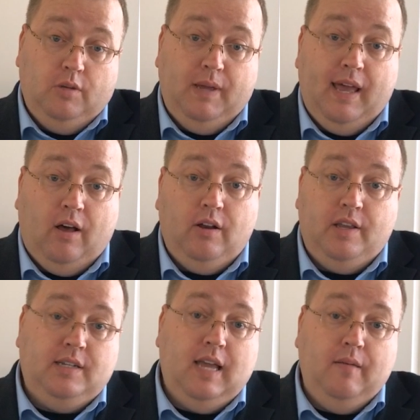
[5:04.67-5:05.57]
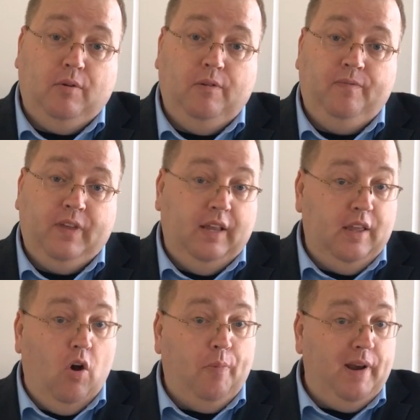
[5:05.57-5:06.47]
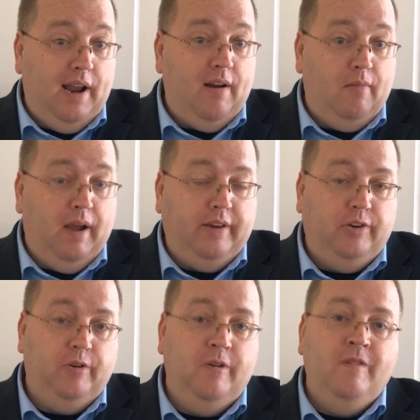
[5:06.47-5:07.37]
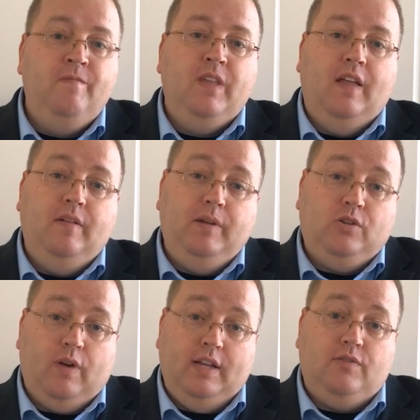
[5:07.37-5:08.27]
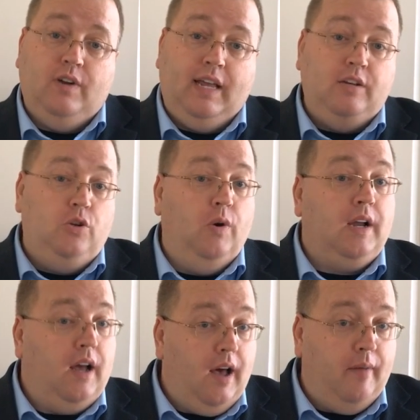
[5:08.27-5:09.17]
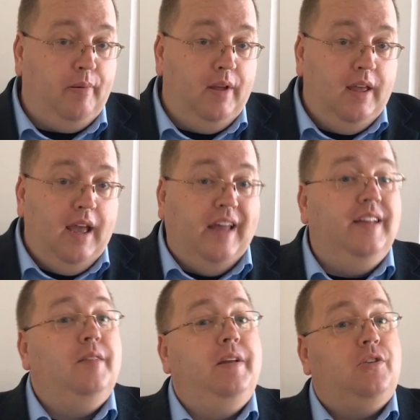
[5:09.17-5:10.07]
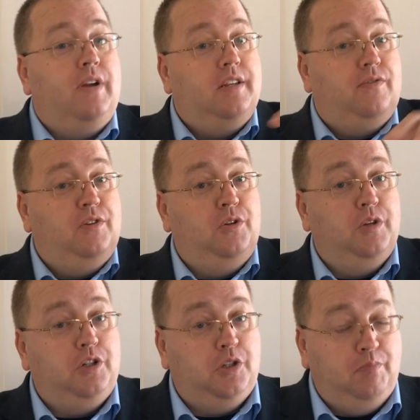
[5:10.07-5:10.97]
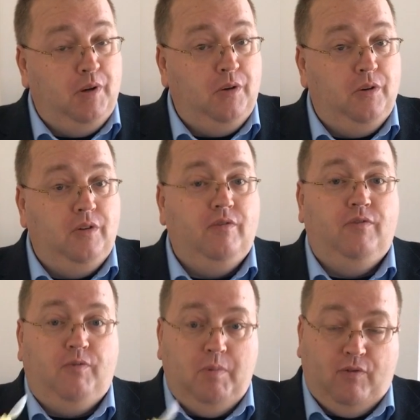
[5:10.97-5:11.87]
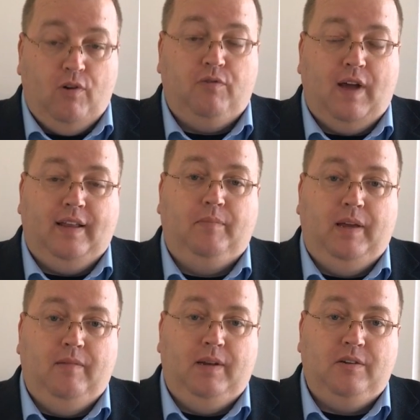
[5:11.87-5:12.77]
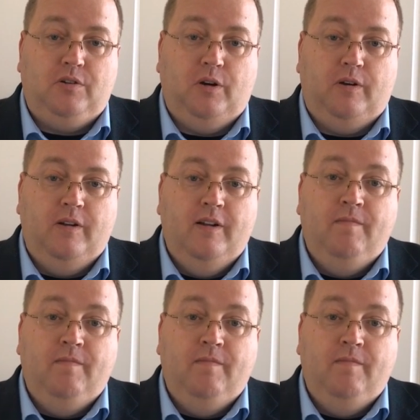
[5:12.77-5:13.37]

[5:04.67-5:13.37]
to be held on the table in the open air, mind you, and then be transferred again to a cup, and then to be transferred to a spoon before finally being administered.